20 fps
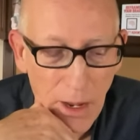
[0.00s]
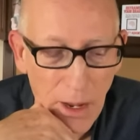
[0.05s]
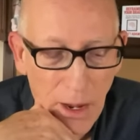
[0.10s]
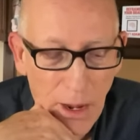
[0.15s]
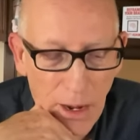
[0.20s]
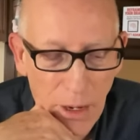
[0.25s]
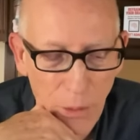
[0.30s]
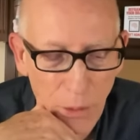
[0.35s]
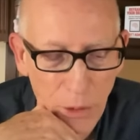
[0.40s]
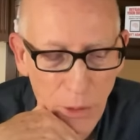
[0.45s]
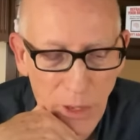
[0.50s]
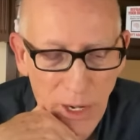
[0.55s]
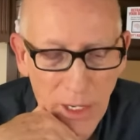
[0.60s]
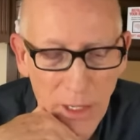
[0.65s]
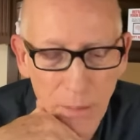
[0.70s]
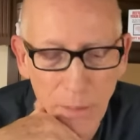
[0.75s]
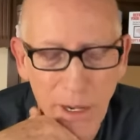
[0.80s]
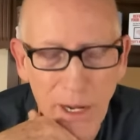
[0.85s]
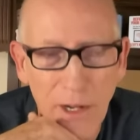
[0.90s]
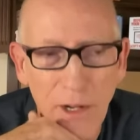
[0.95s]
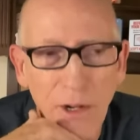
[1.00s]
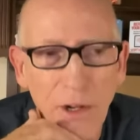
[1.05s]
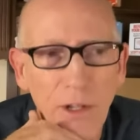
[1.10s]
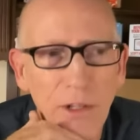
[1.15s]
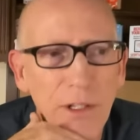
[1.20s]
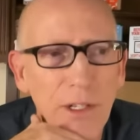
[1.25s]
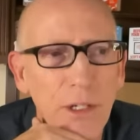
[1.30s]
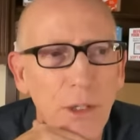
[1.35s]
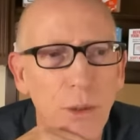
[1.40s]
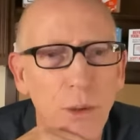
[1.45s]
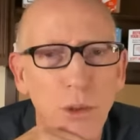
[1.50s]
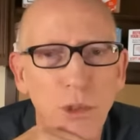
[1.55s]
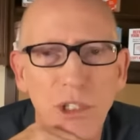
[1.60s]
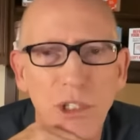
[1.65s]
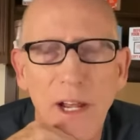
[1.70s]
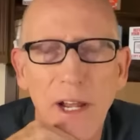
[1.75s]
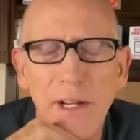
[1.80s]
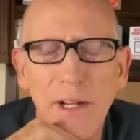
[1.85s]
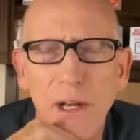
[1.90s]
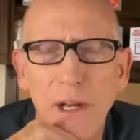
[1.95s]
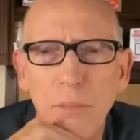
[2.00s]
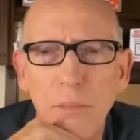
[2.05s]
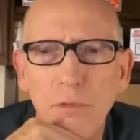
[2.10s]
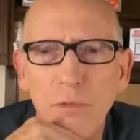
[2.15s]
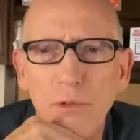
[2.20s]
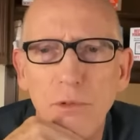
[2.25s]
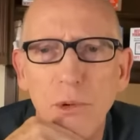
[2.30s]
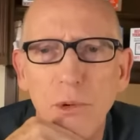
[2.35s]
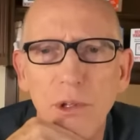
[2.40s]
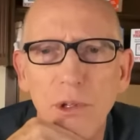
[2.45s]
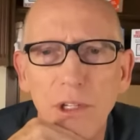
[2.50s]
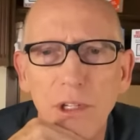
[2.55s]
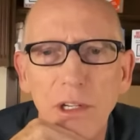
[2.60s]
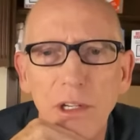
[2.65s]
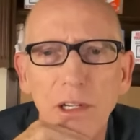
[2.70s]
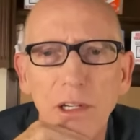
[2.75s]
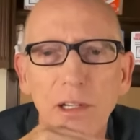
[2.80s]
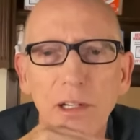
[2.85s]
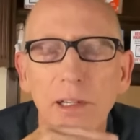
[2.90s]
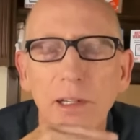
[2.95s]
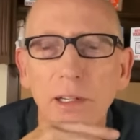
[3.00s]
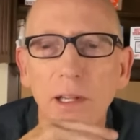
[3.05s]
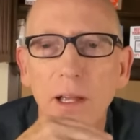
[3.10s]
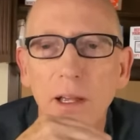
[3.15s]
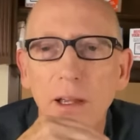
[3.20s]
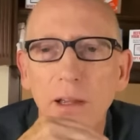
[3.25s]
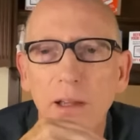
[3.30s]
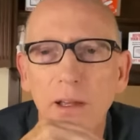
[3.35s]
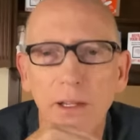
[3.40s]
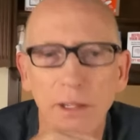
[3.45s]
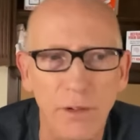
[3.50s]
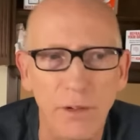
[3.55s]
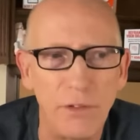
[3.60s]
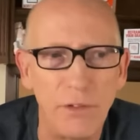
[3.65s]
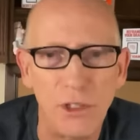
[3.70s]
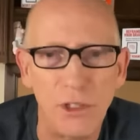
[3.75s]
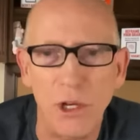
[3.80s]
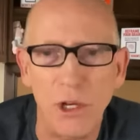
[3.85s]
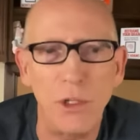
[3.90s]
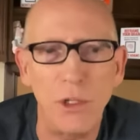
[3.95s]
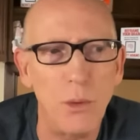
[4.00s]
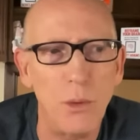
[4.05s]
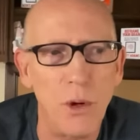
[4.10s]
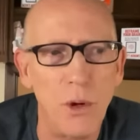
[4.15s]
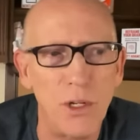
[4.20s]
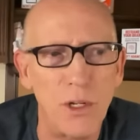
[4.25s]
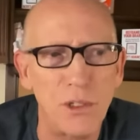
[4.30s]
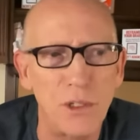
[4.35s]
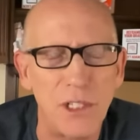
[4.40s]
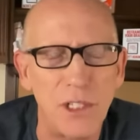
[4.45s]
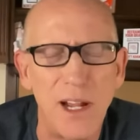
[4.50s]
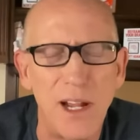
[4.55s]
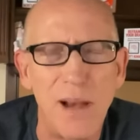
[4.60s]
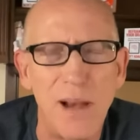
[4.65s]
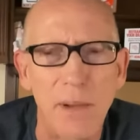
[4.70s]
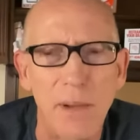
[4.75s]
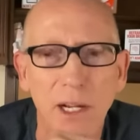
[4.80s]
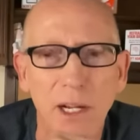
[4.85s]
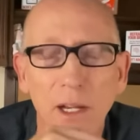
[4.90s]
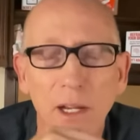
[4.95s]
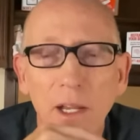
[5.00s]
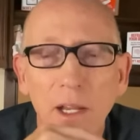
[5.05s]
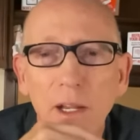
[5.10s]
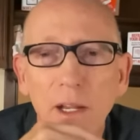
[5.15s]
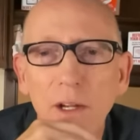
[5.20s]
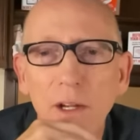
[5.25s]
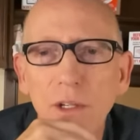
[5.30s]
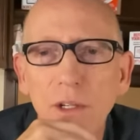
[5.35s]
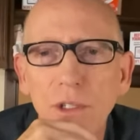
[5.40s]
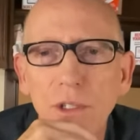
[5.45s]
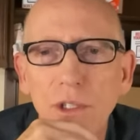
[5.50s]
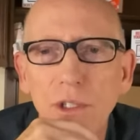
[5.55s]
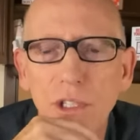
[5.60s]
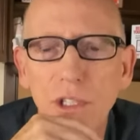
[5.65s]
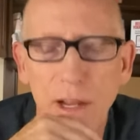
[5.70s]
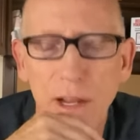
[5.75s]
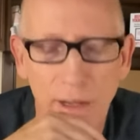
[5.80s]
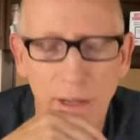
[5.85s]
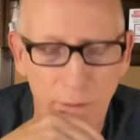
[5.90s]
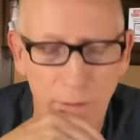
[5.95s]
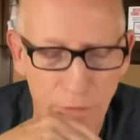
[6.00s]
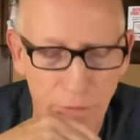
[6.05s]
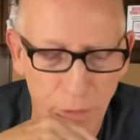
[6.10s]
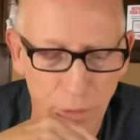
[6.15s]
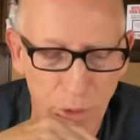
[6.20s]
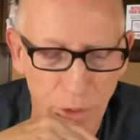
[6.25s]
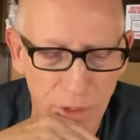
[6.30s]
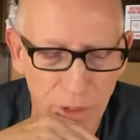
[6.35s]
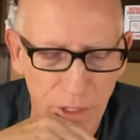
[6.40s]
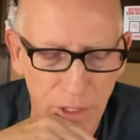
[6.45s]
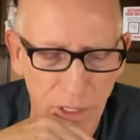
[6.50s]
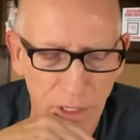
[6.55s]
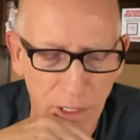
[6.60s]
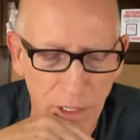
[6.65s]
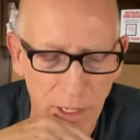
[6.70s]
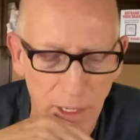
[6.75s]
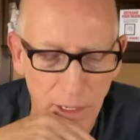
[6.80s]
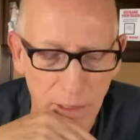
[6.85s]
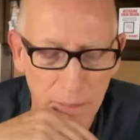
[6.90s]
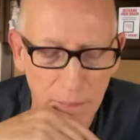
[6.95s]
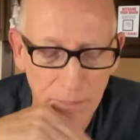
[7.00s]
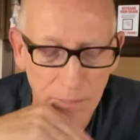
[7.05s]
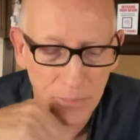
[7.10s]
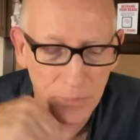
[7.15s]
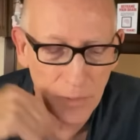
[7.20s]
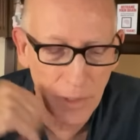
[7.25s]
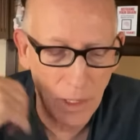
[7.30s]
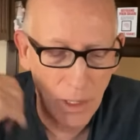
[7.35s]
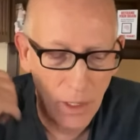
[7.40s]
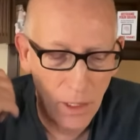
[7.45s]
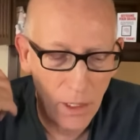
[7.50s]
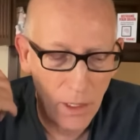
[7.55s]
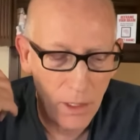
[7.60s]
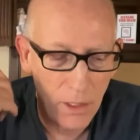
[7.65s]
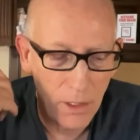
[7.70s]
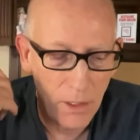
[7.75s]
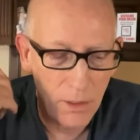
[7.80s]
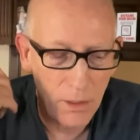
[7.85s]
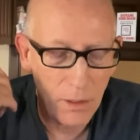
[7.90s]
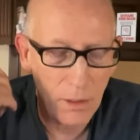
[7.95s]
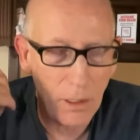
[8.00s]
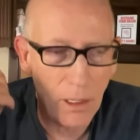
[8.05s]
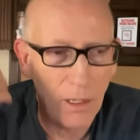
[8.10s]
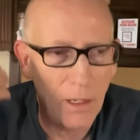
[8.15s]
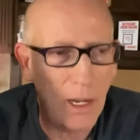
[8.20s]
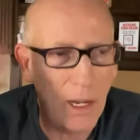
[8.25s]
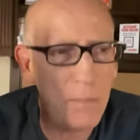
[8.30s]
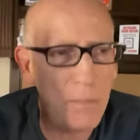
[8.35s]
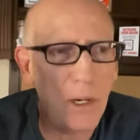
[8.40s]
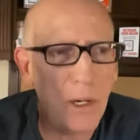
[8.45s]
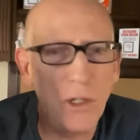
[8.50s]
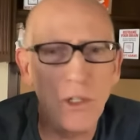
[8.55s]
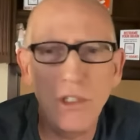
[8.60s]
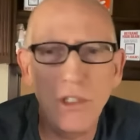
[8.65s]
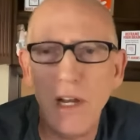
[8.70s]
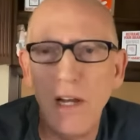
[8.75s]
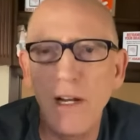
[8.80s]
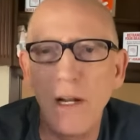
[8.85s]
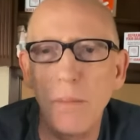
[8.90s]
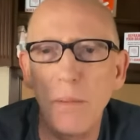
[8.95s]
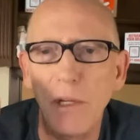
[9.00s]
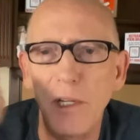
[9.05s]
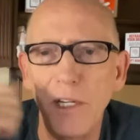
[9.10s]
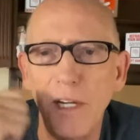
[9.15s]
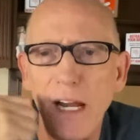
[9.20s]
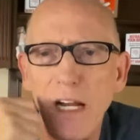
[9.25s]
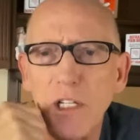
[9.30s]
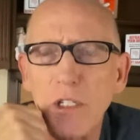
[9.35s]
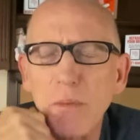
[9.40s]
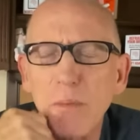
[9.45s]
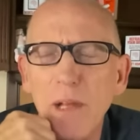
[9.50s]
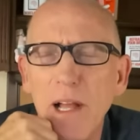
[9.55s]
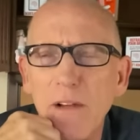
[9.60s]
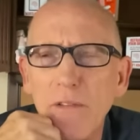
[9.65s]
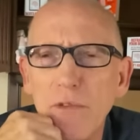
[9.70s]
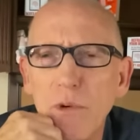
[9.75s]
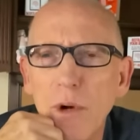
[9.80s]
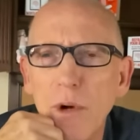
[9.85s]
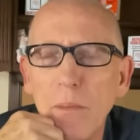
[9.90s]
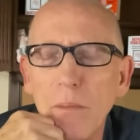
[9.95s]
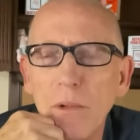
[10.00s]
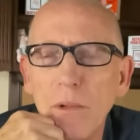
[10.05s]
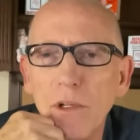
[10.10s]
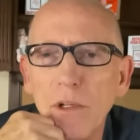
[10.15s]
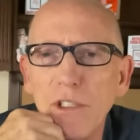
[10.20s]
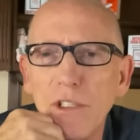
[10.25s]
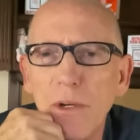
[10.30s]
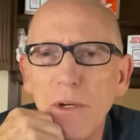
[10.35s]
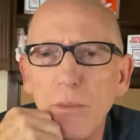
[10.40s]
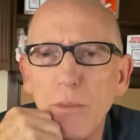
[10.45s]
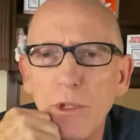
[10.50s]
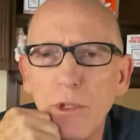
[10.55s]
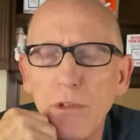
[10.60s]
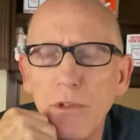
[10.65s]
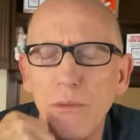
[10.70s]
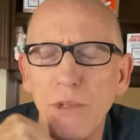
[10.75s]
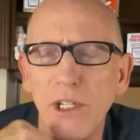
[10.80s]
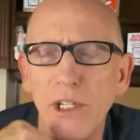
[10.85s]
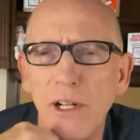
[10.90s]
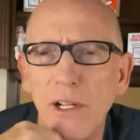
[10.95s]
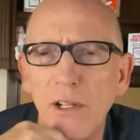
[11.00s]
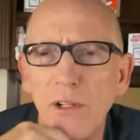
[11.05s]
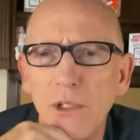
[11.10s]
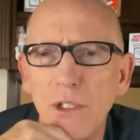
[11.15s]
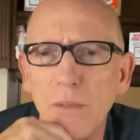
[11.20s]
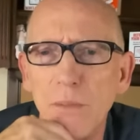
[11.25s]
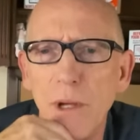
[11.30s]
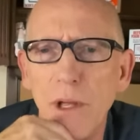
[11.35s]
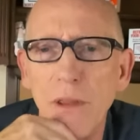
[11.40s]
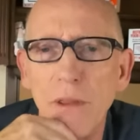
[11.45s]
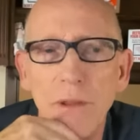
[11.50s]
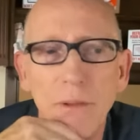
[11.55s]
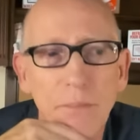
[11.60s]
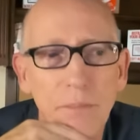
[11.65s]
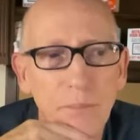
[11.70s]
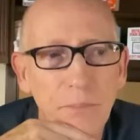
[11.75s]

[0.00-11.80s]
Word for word: I would recommend that you sign up for the, if it's all you want is the comic, just sign up for the... I'd probably sign up on the X platform because that would be $3 a month.